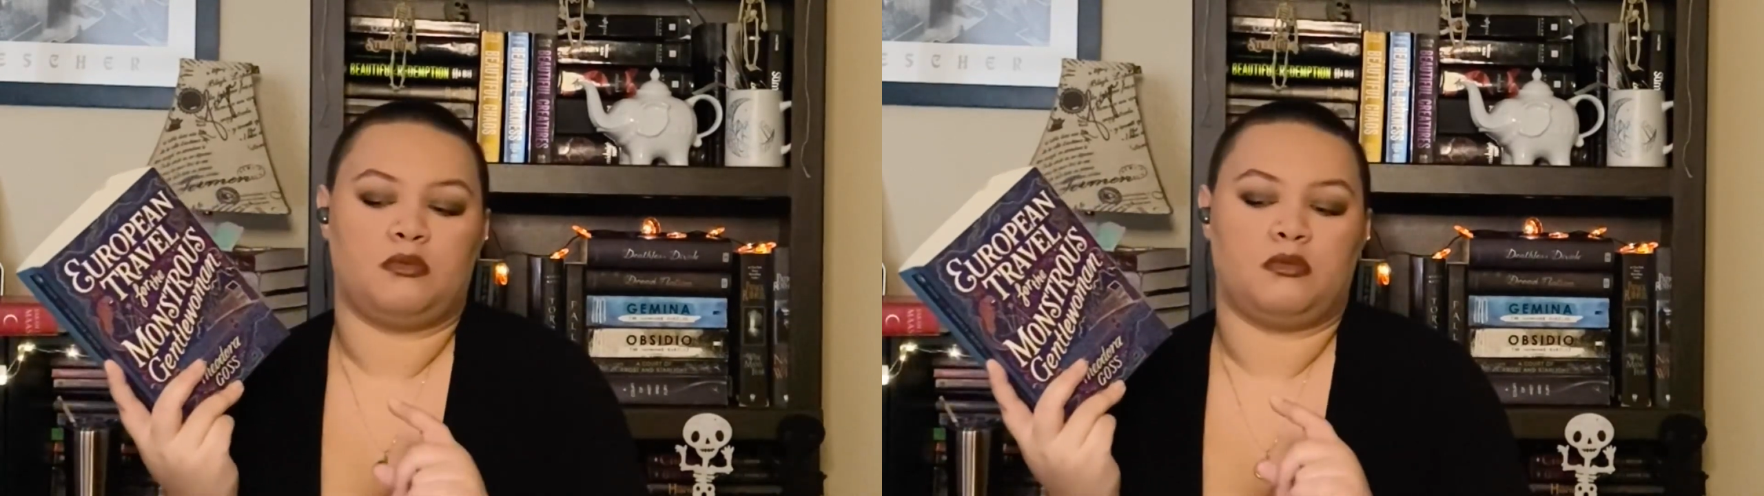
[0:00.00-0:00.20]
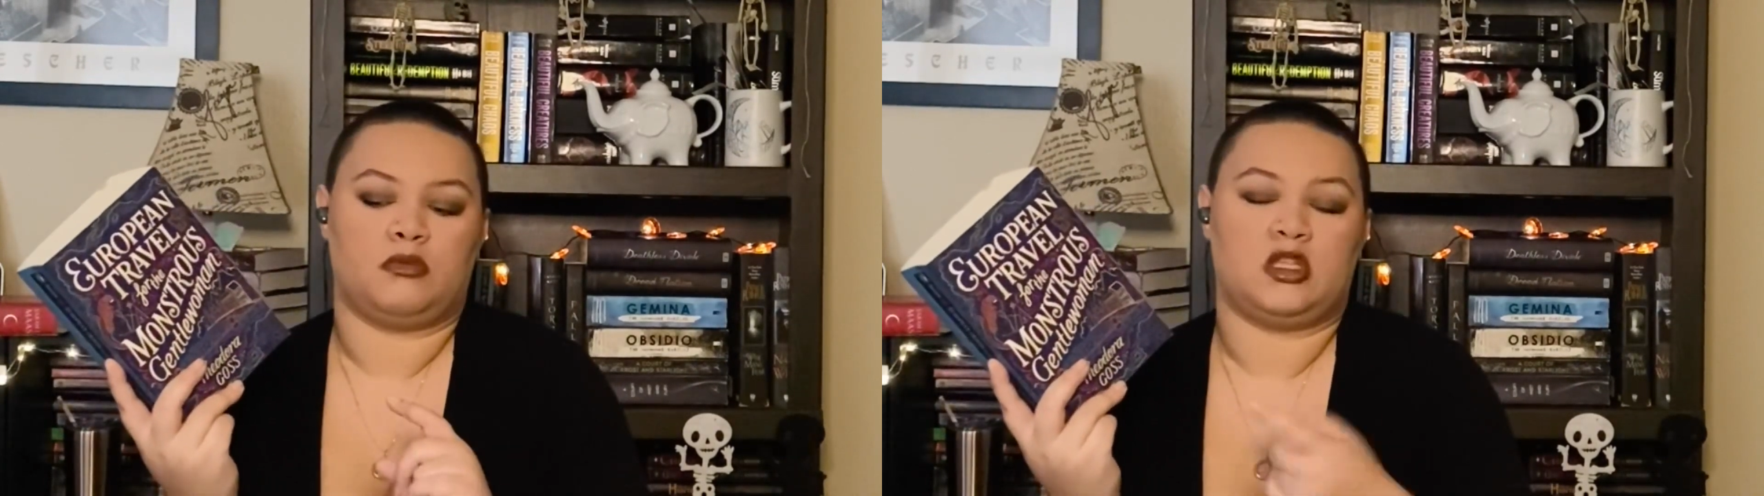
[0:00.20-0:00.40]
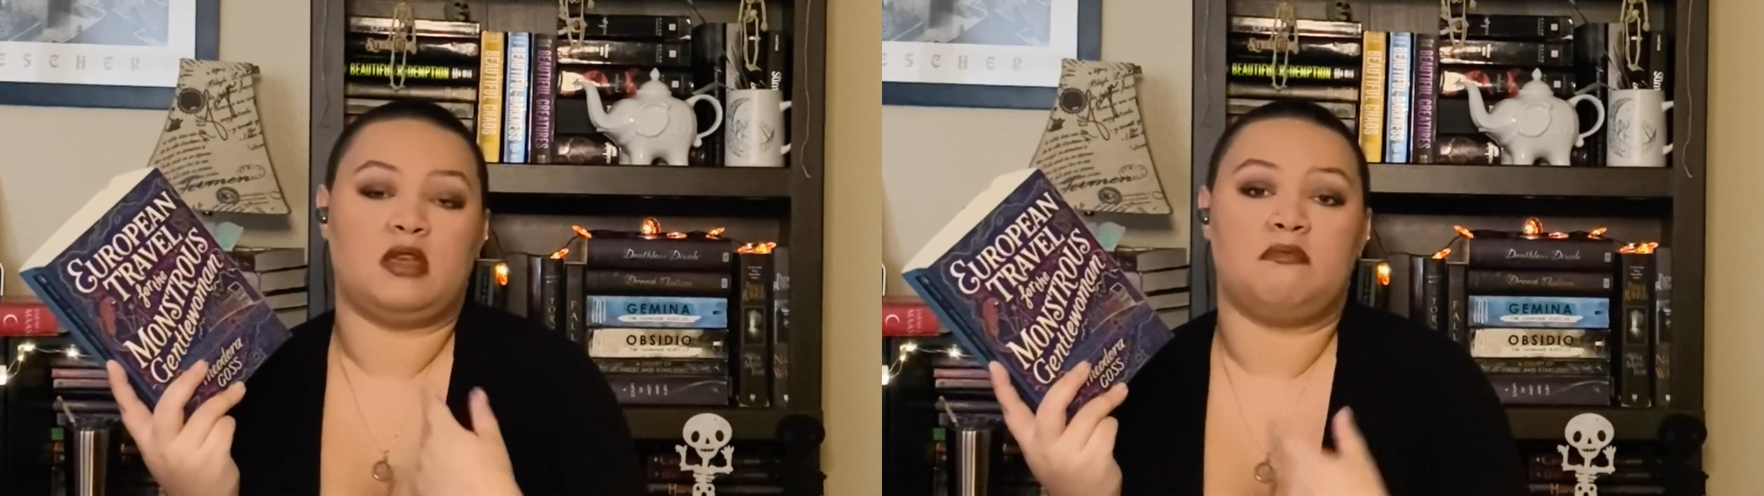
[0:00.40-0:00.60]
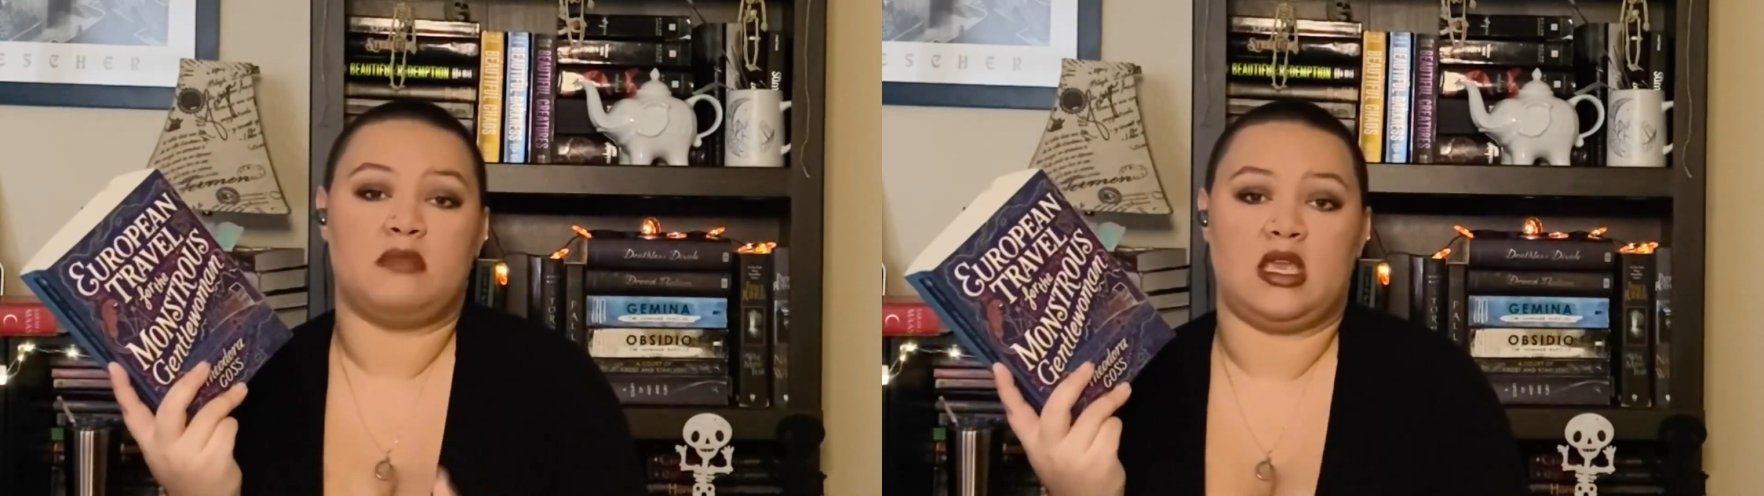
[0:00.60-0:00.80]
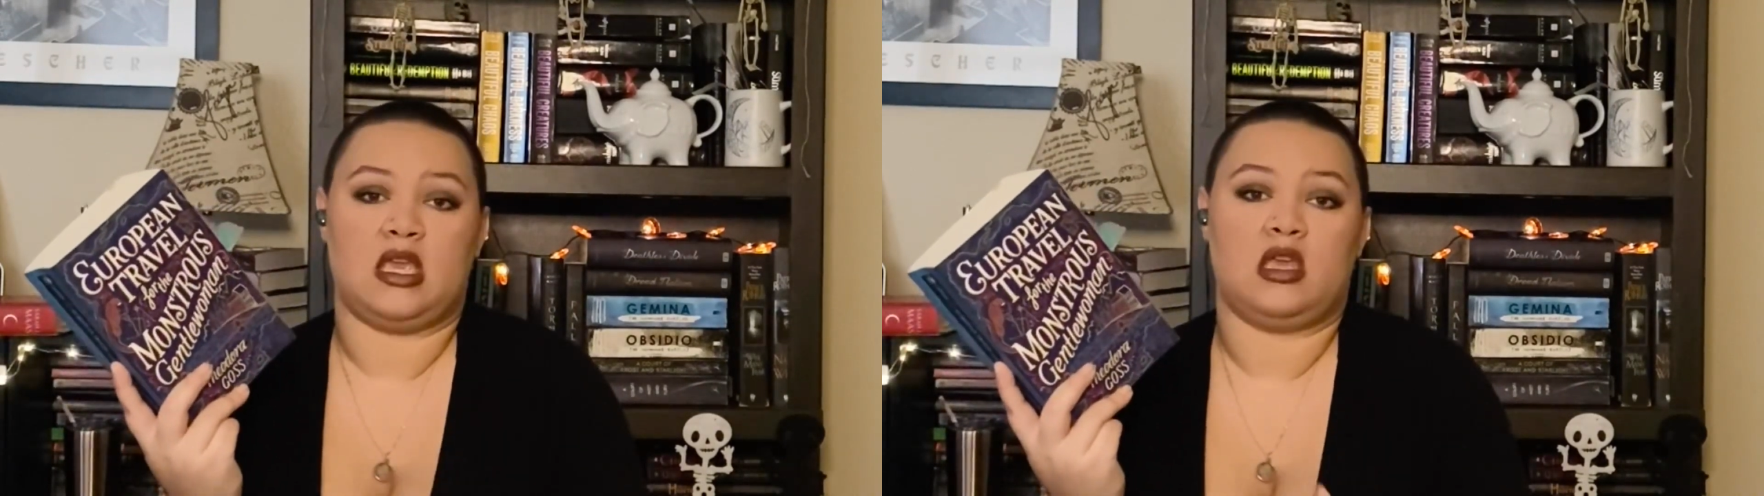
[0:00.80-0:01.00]
to
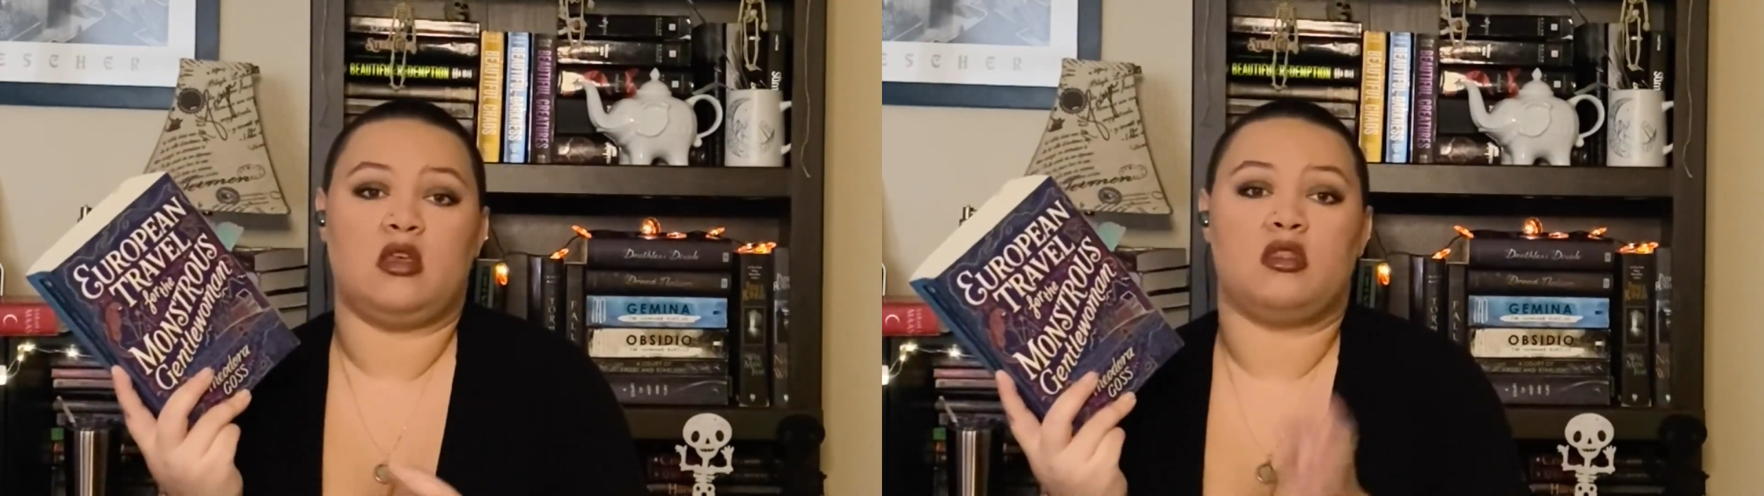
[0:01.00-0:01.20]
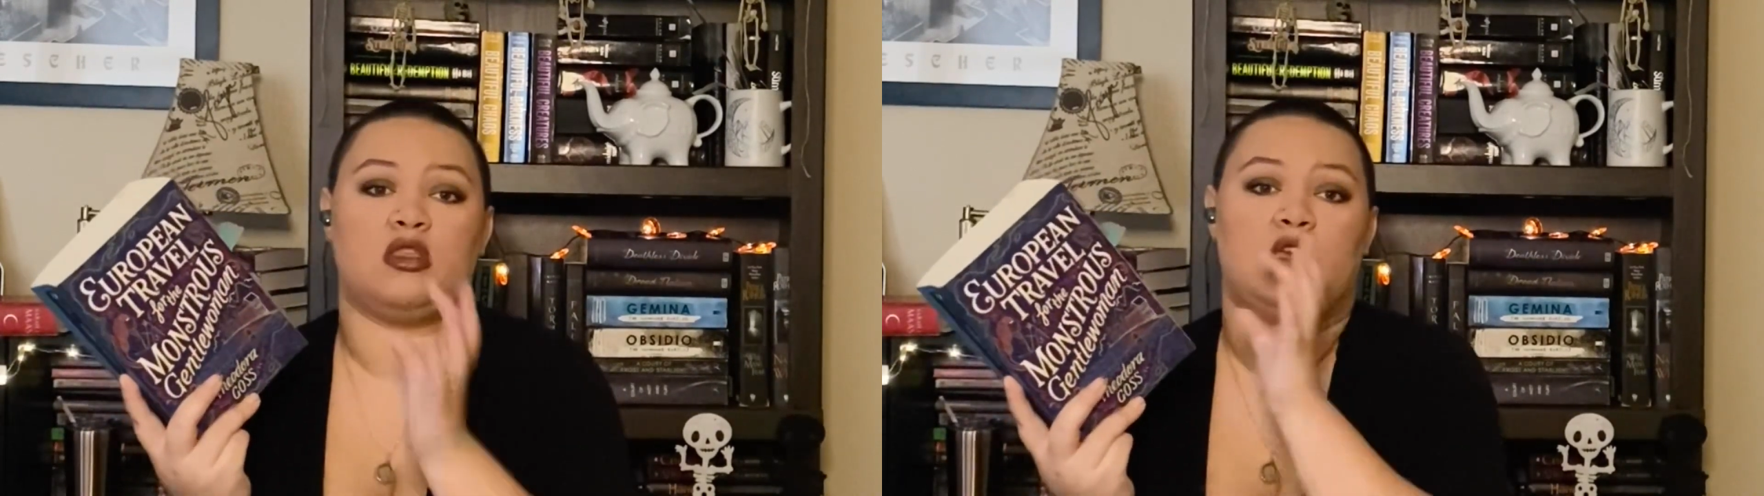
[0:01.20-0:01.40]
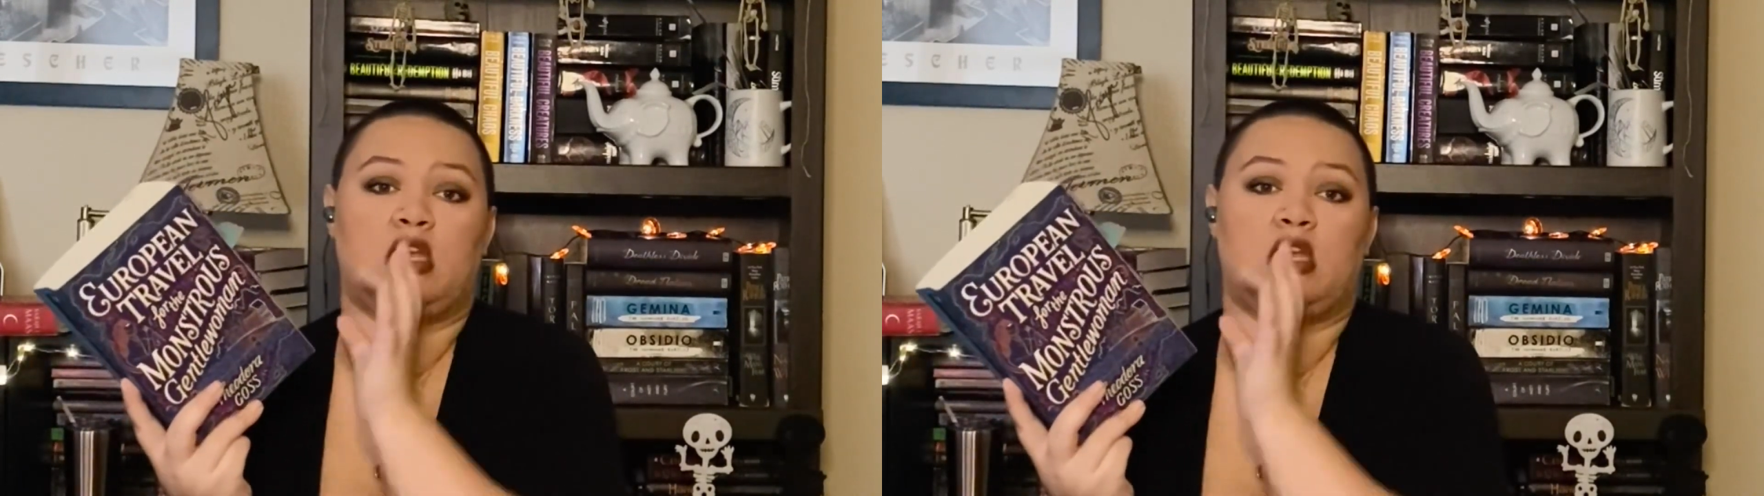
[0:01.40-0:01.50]
me, the